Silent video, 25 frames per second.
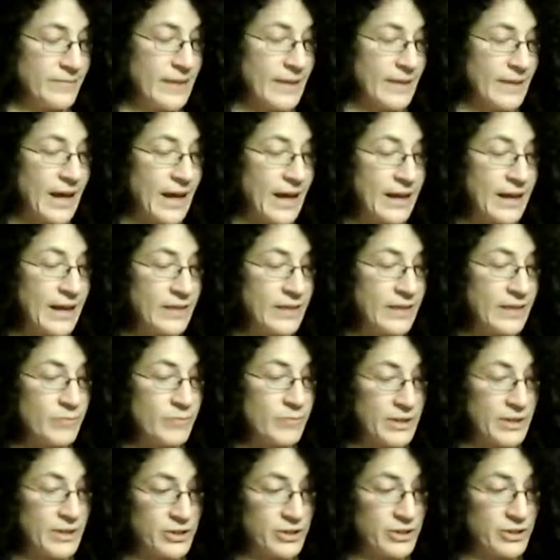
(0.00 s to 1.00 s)
I have
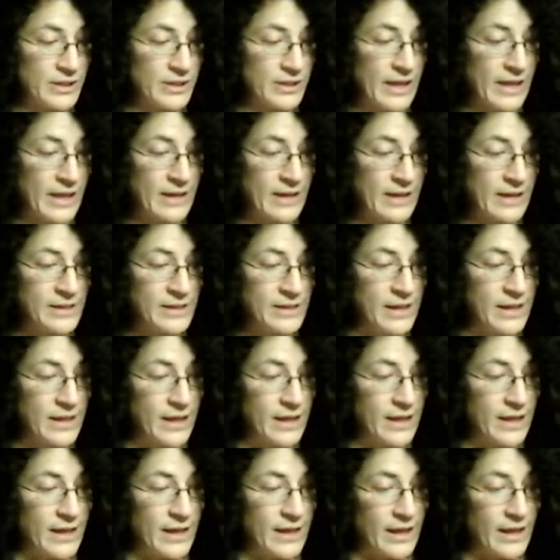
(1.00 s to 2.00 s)
mentioned that,
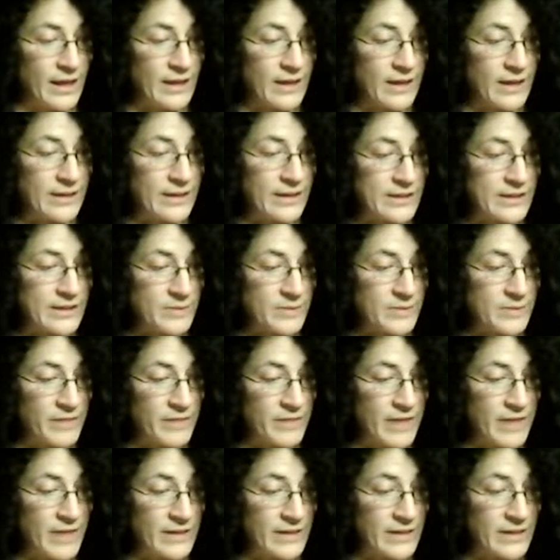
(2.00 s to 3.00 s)
unless my
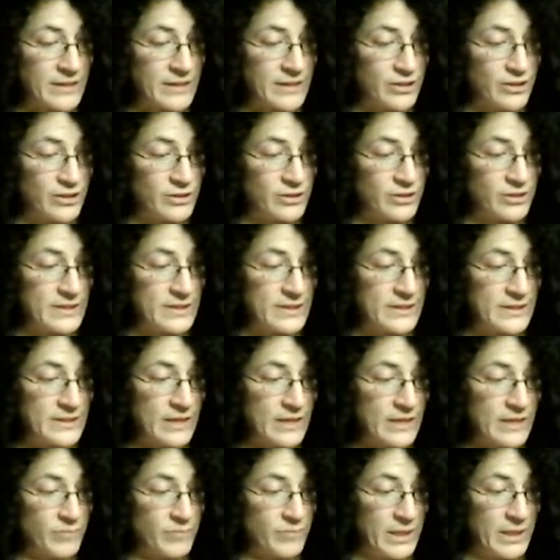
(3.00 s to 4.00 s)
vanity should
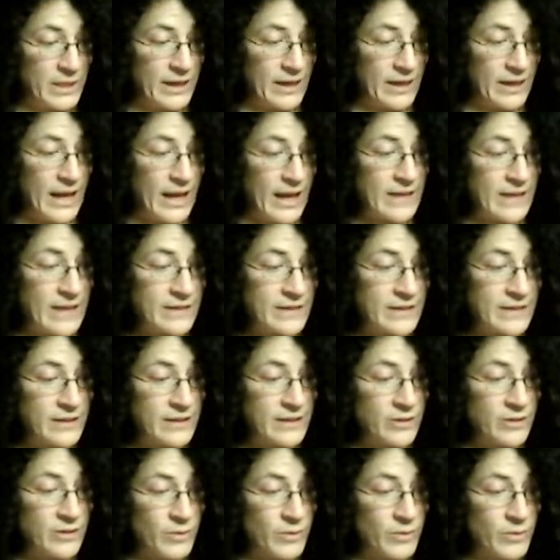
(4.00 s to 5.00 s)
deceive me, as I
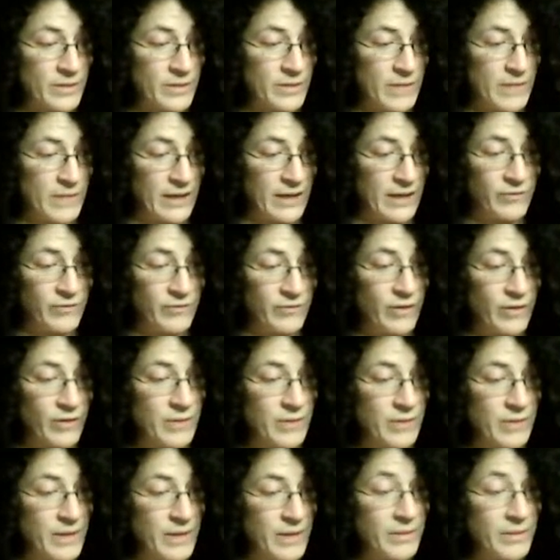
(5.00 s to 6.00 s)
know it may, for I
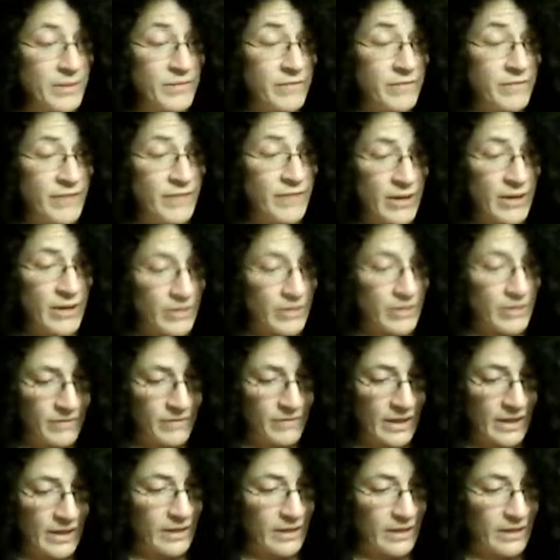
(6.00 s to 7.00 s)
may be very
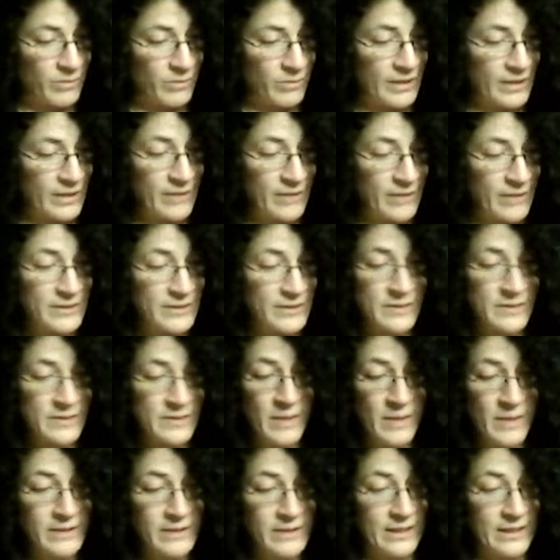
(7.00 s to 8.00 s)
vain without
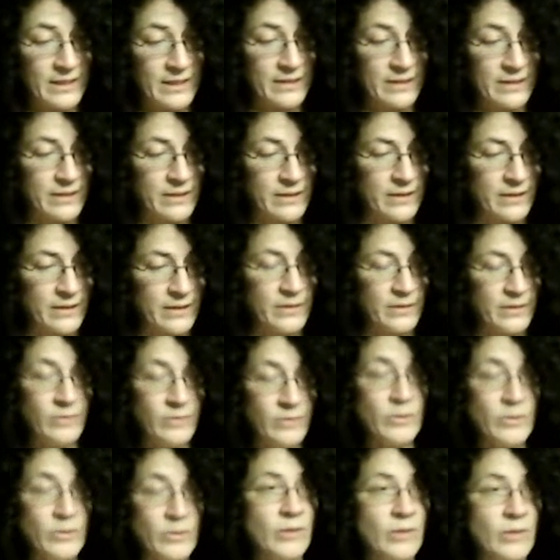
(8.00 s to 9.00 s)
suspecting it,
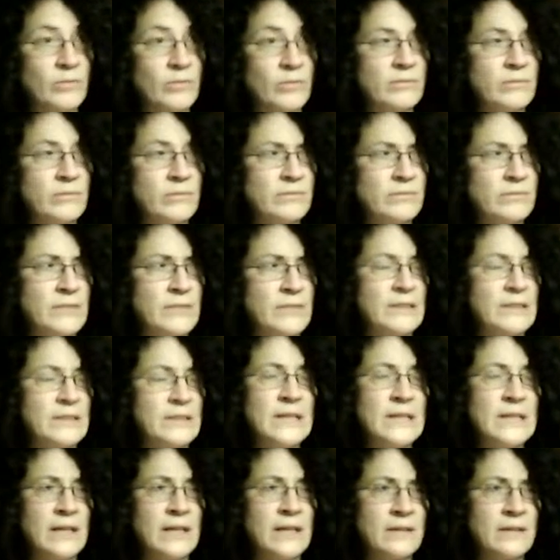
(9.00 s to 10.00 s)
though,
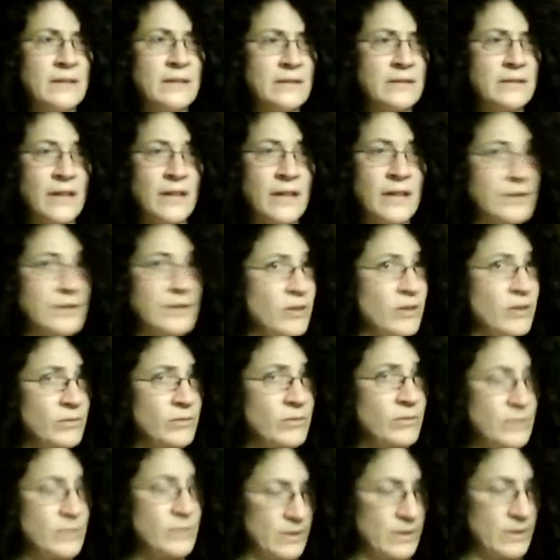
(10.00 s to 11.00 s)
indeed, I don't.